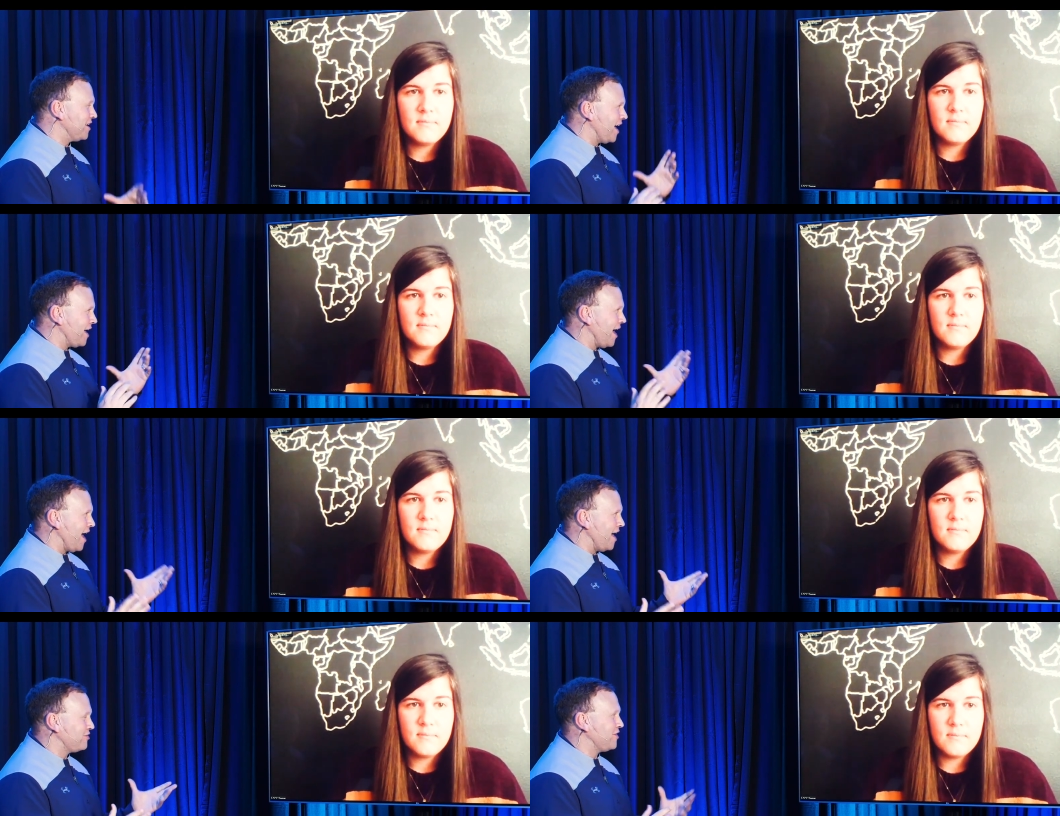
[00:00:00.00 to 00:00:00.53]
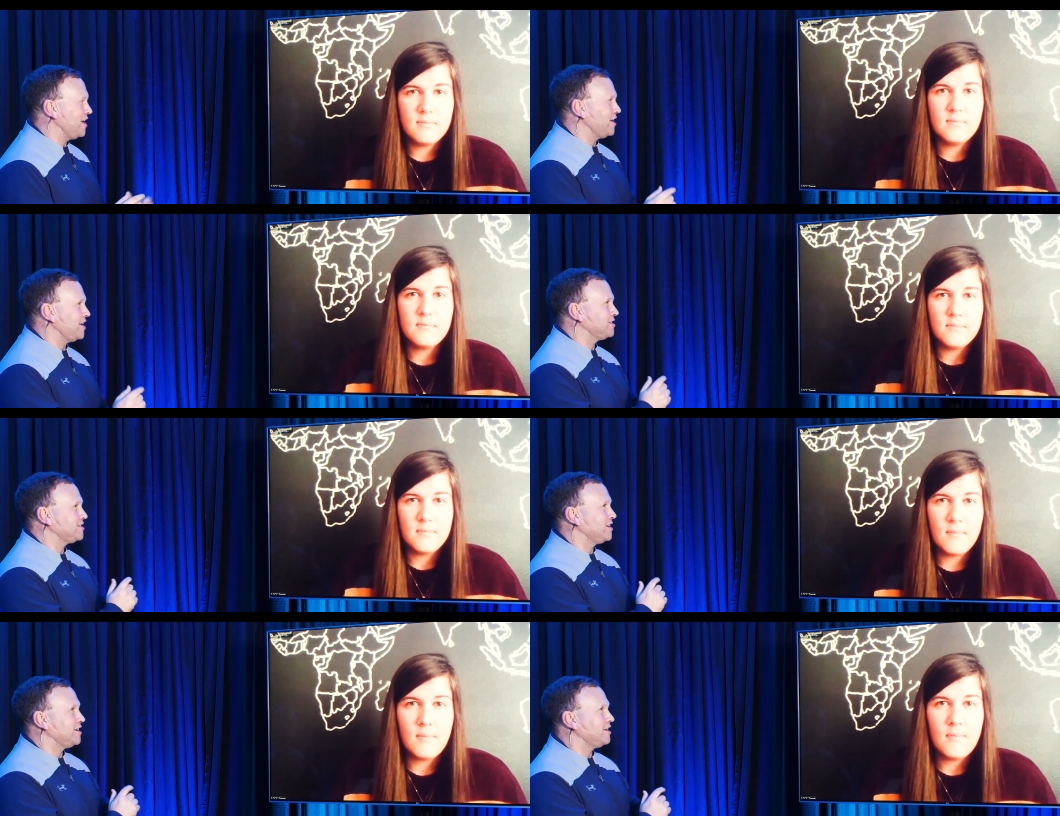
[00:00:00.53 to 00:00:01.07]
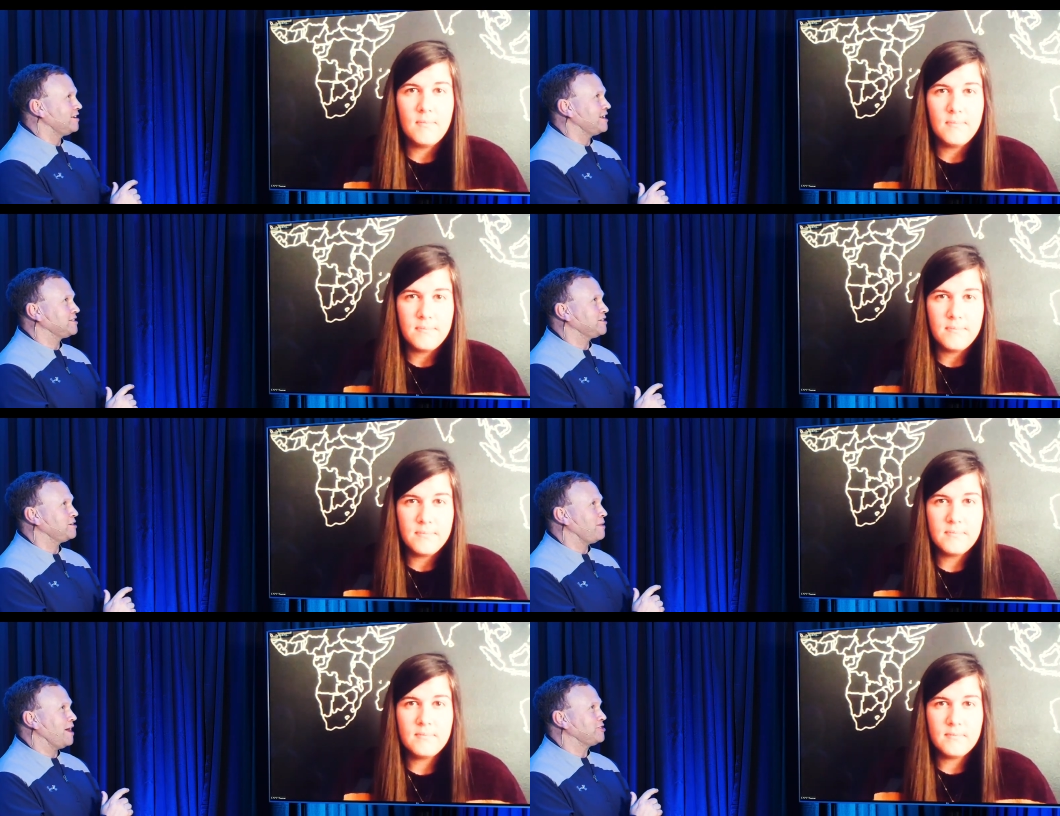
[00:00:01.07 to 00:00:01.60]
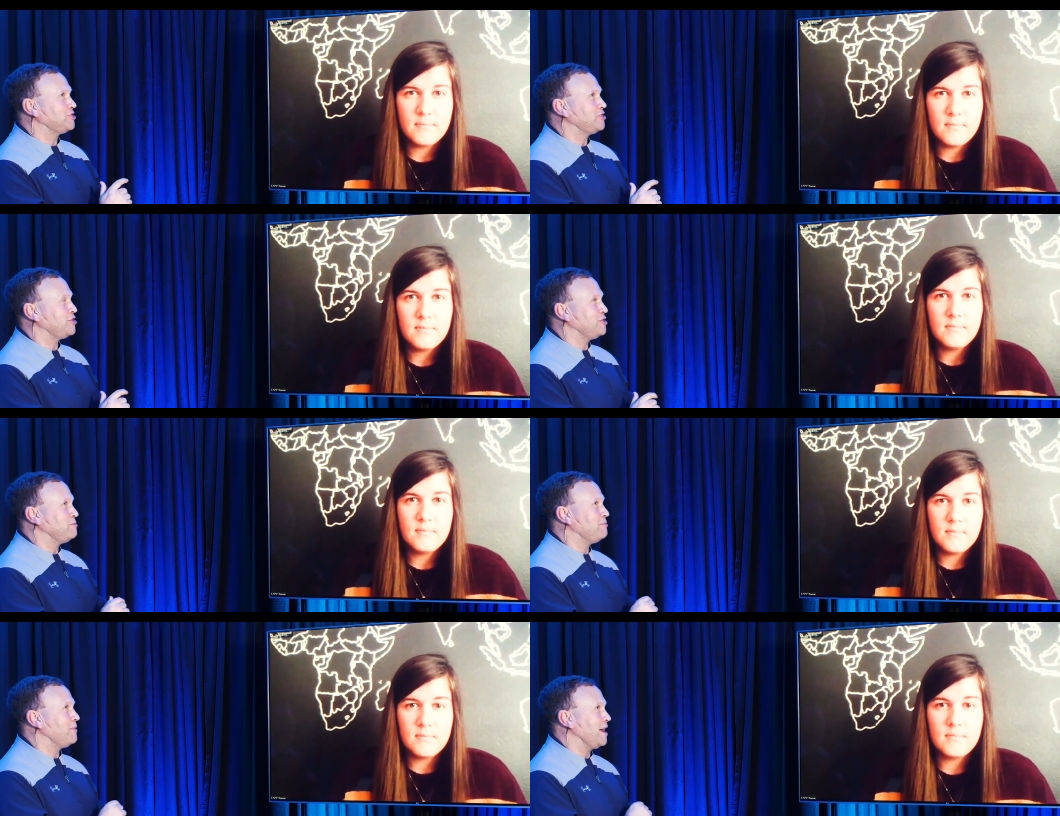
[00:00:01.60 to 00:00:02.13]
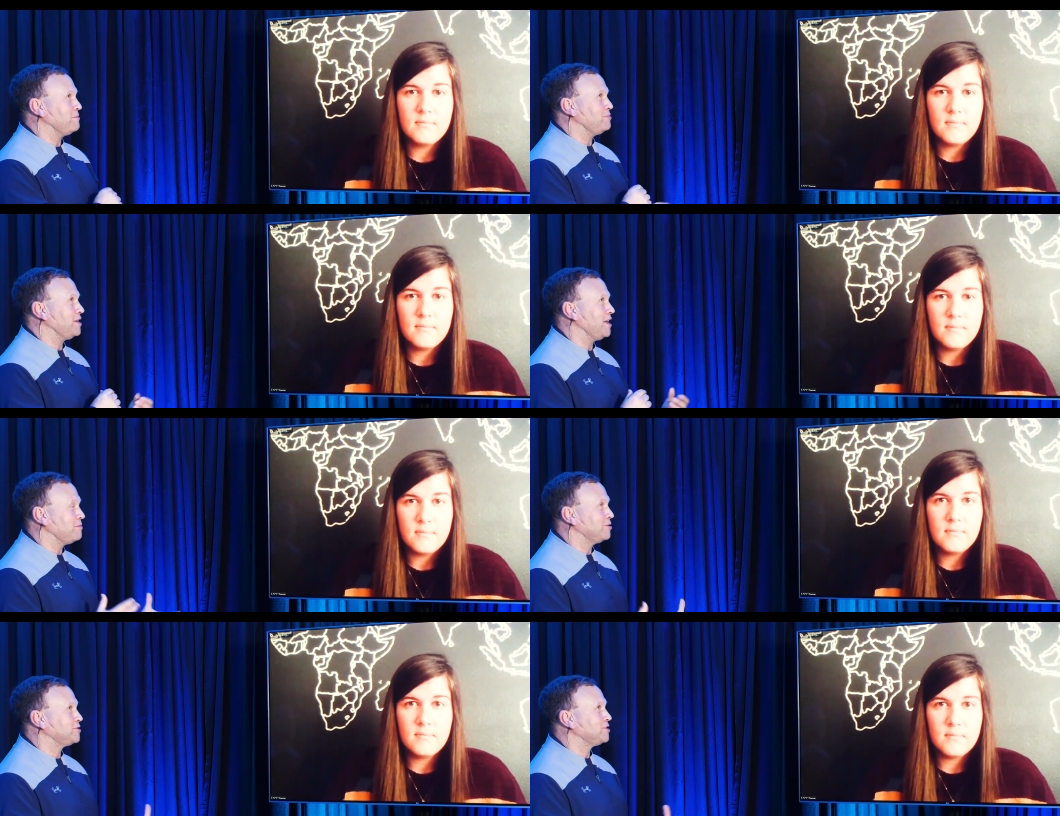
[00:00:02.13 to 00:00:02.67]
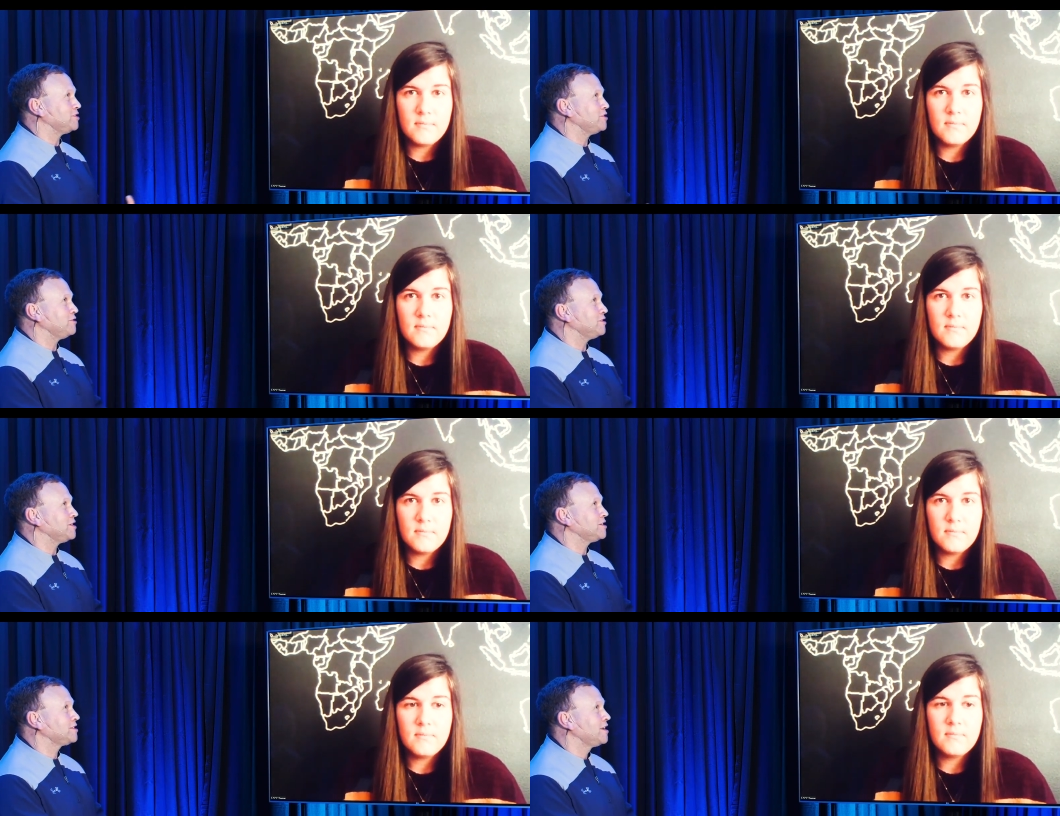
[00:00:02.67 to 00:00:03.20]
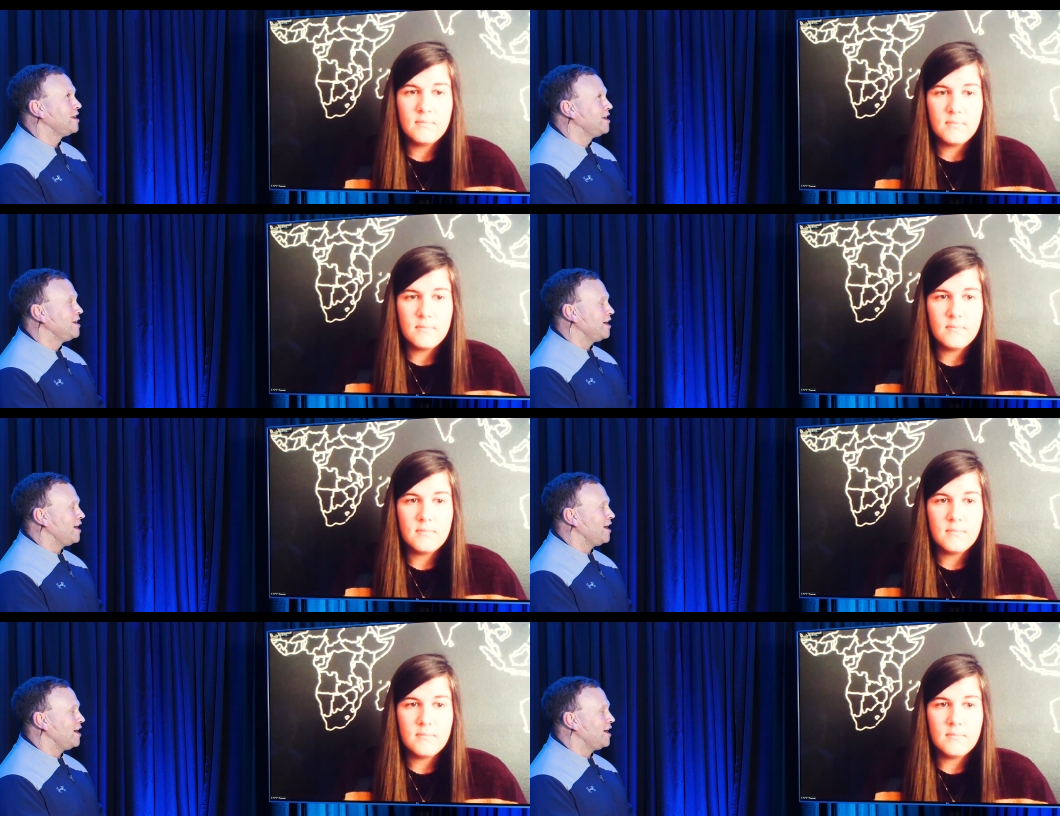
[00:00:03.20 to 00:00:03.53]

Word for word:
Speaker 1: and I, I think as a as an imagineer, you might be able to do this.